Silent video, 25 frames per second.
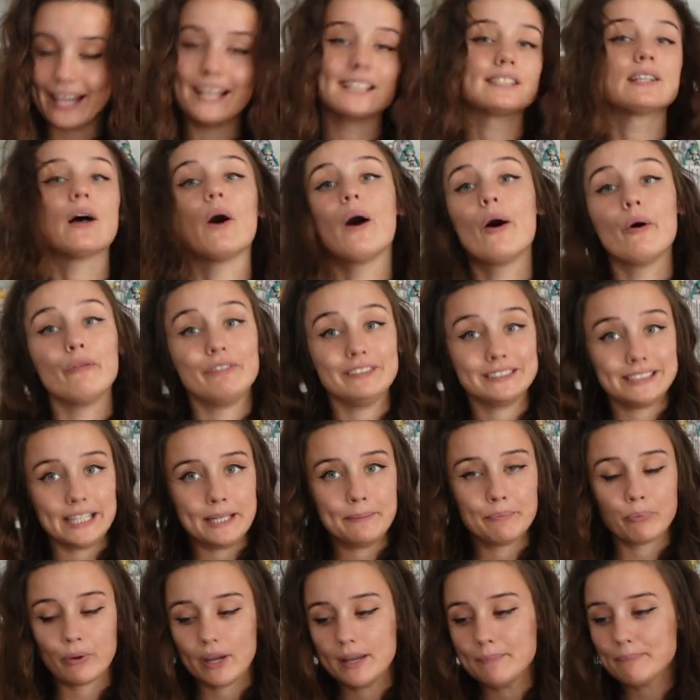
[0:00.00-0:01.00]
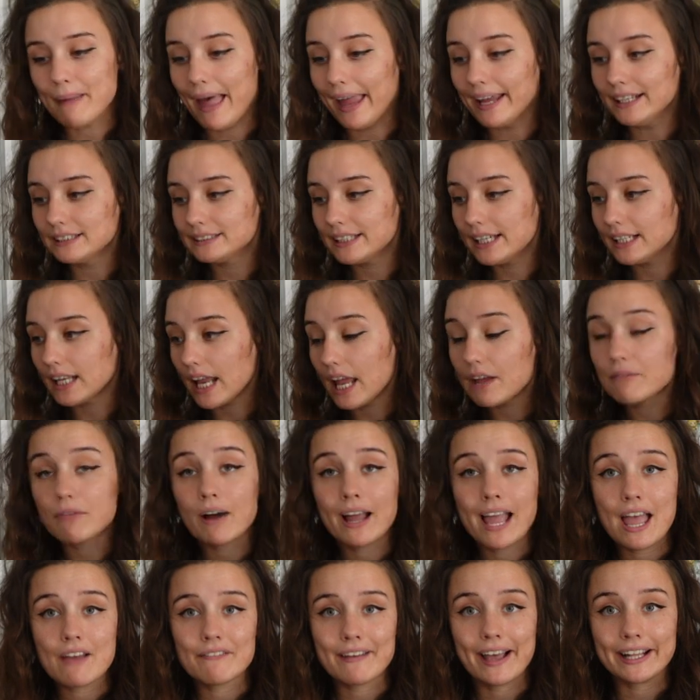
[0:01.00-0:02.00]
it is obviously pre-painted. If
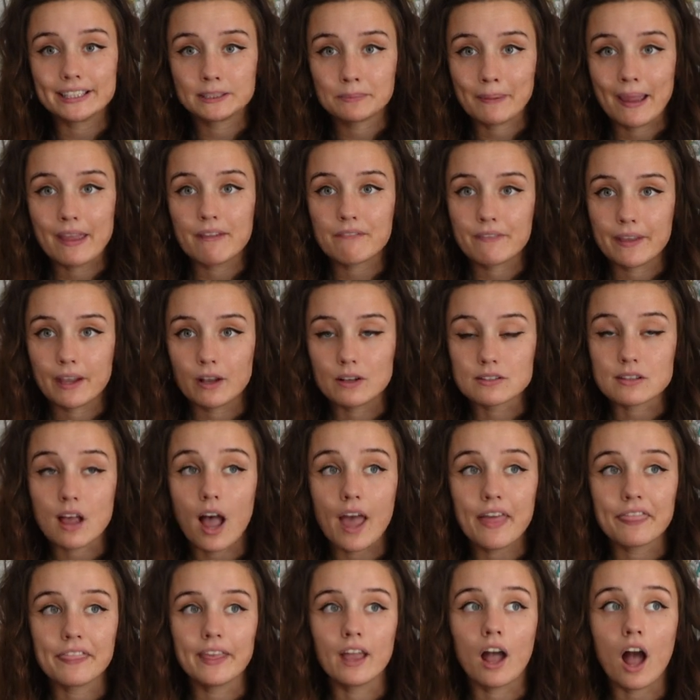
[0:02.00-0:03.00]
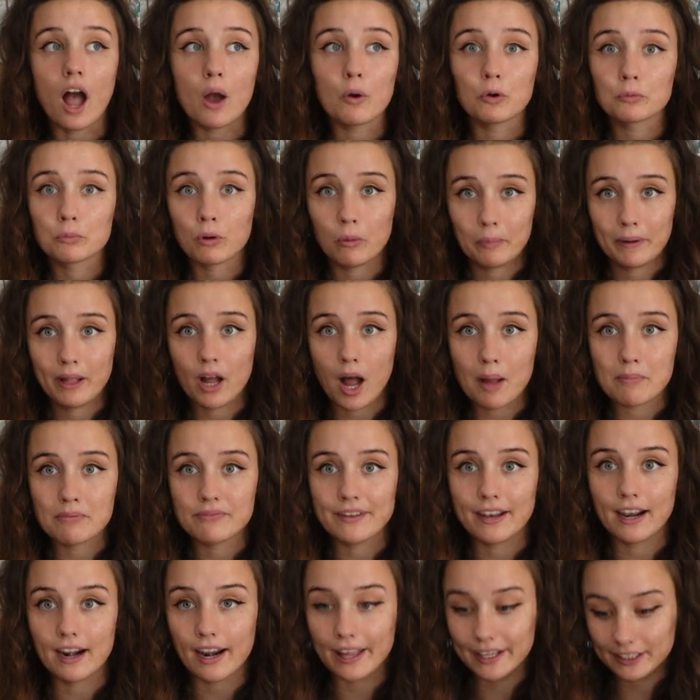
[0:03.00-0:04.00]
I ever had to paint figures, I think I would probably
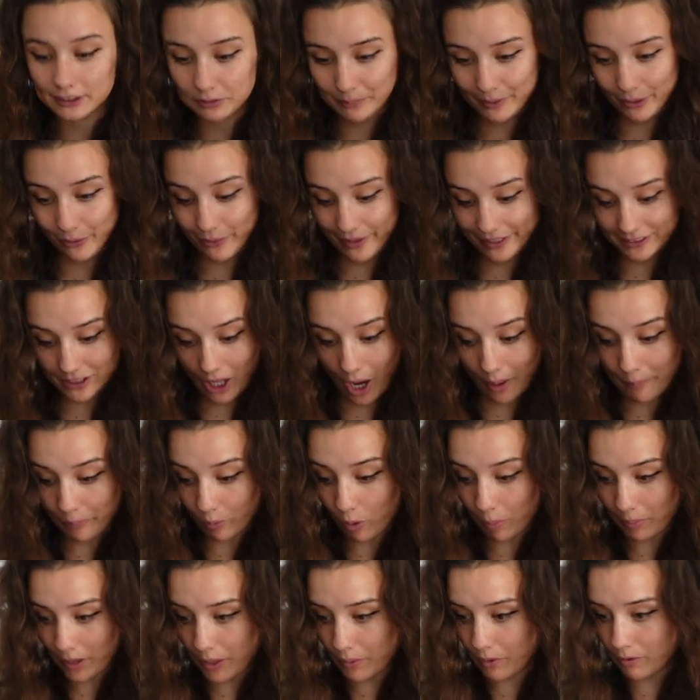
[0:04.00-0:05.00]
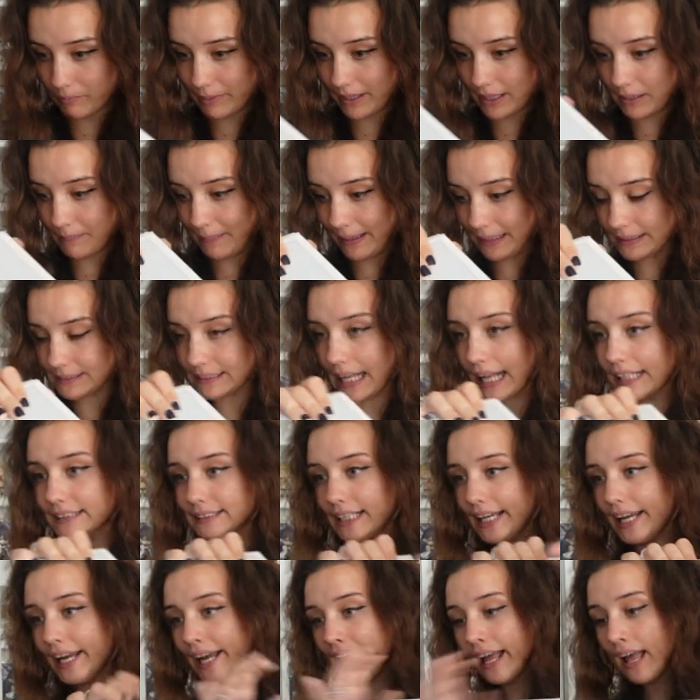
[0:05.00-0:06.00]
hyperventilate, to be honest. I probably would be the best at
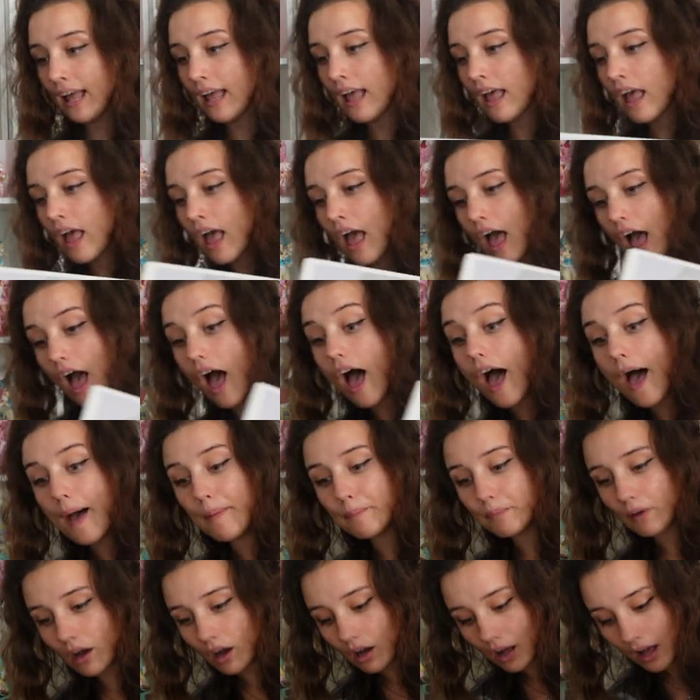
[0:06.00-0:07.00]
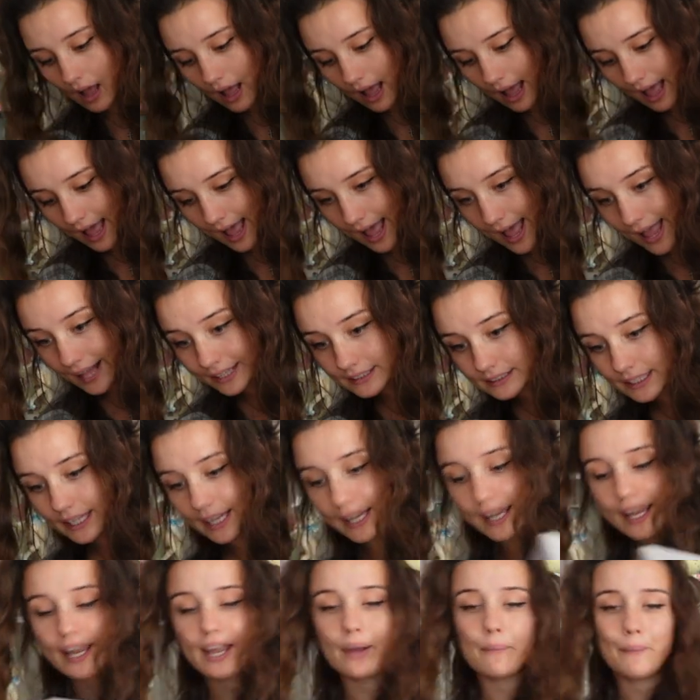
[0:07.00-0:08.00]
it. And
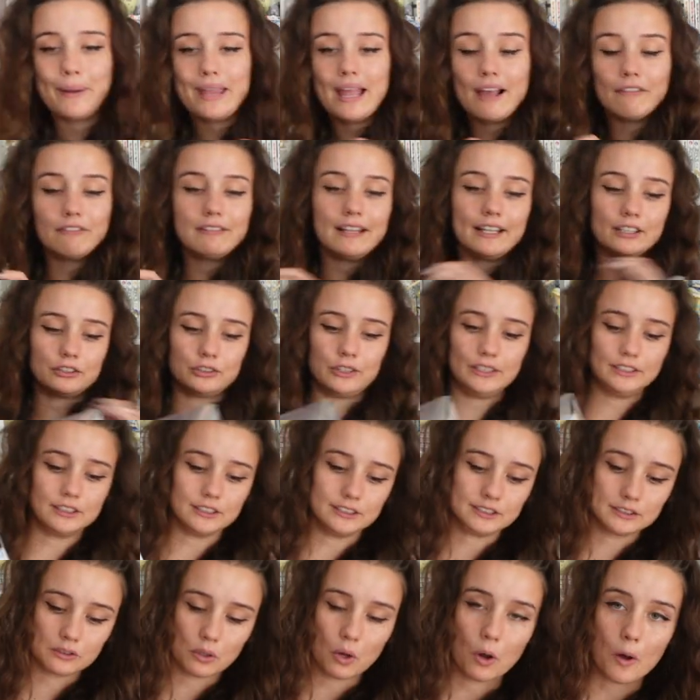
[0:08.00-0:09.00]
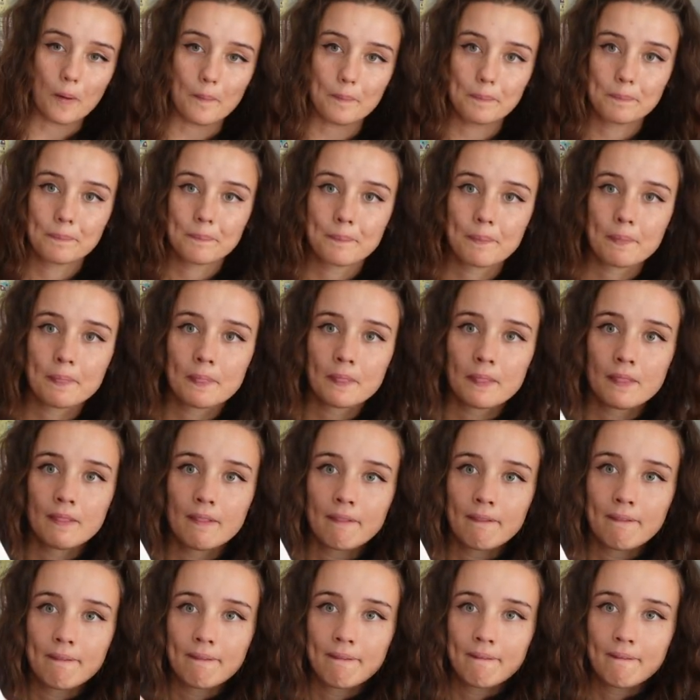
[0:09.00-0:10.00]
here we have literally just got
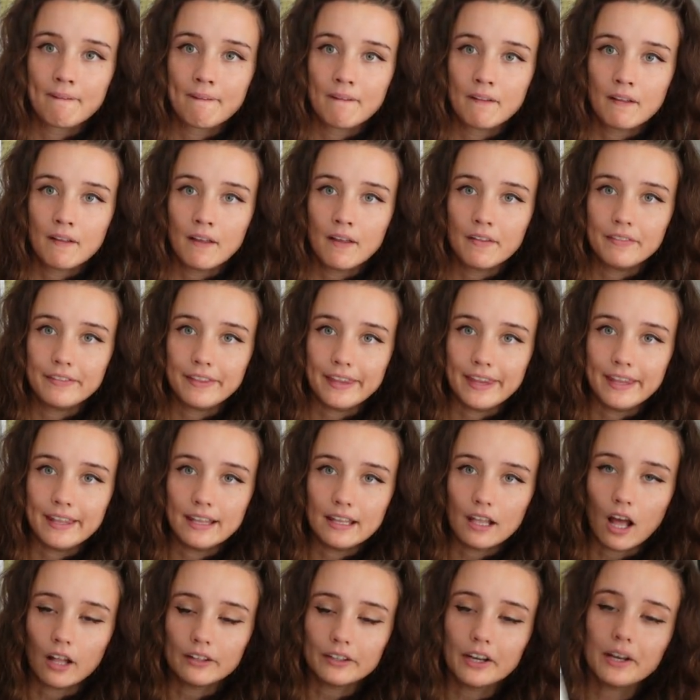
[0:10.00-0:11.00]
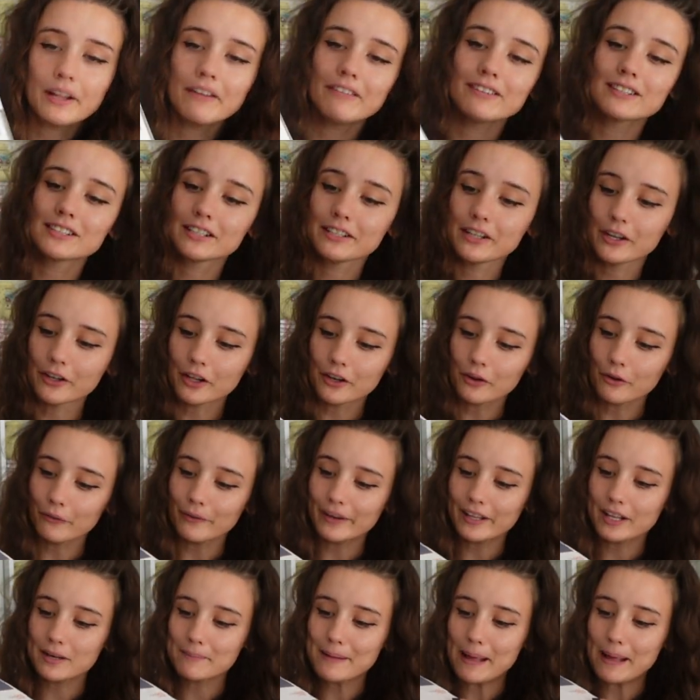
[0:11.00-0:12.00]
the, I don't know, you're not
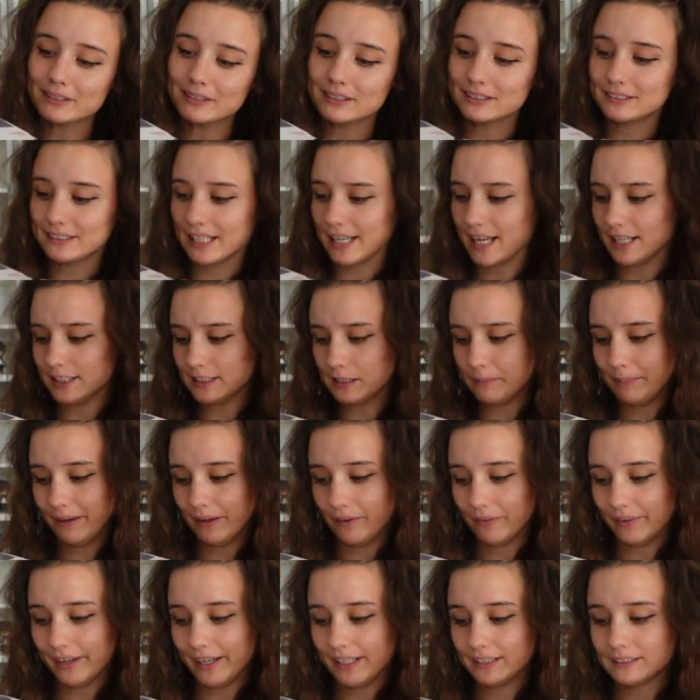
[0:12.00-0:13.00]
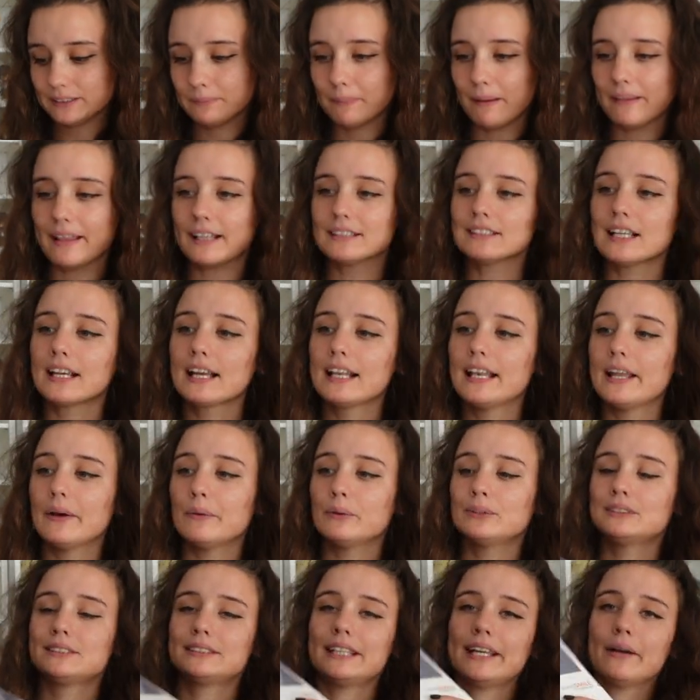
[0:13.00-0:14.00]
really going to to see it, to be honest, but there's like a
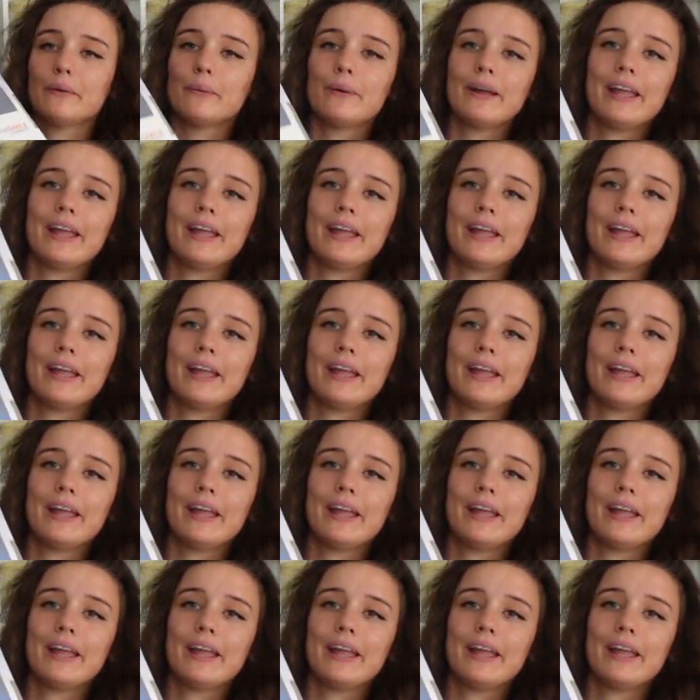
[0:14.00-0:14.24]
little seal